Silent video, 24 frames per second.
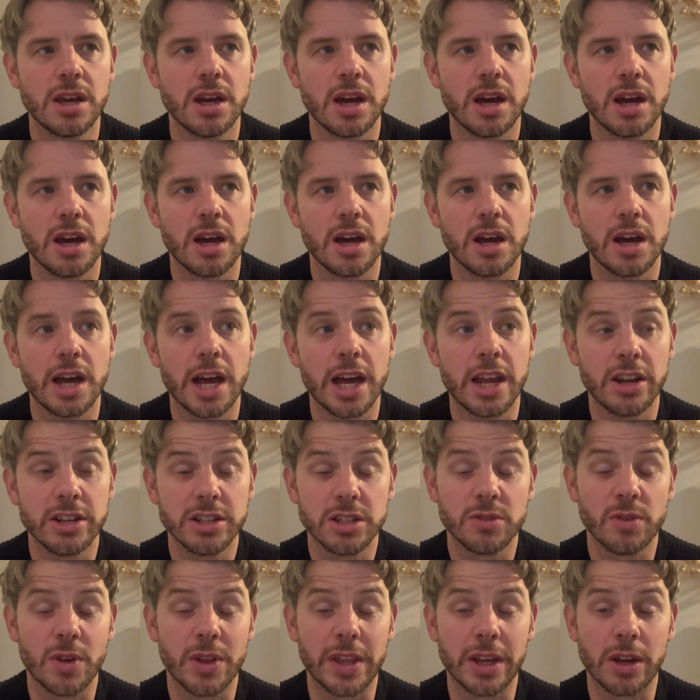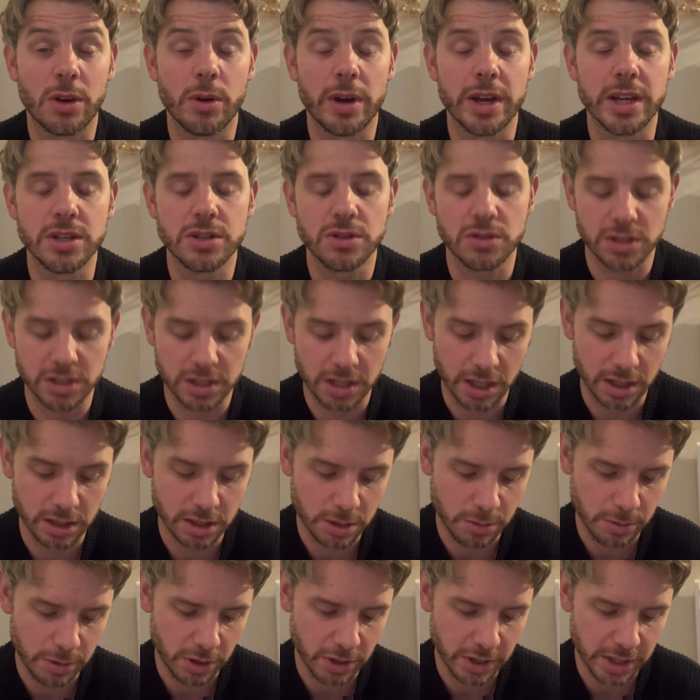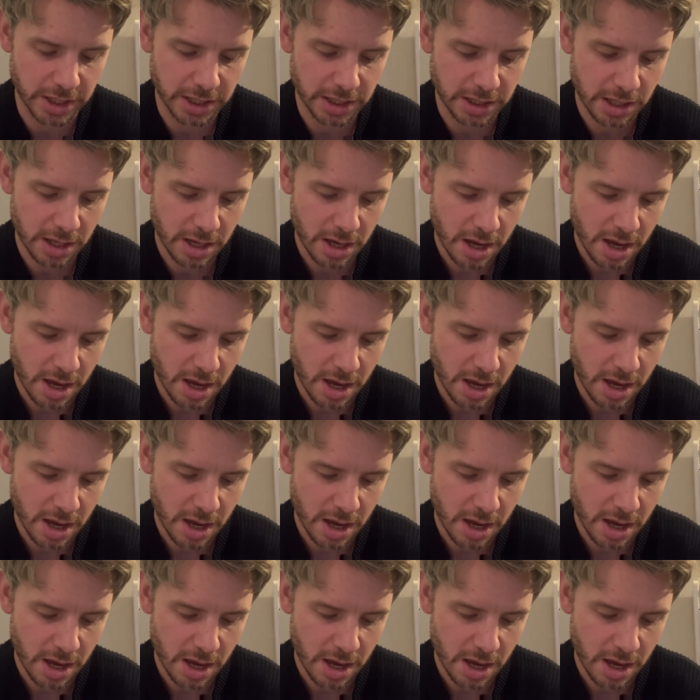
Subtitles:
and I just find that quite interesting, to be honest.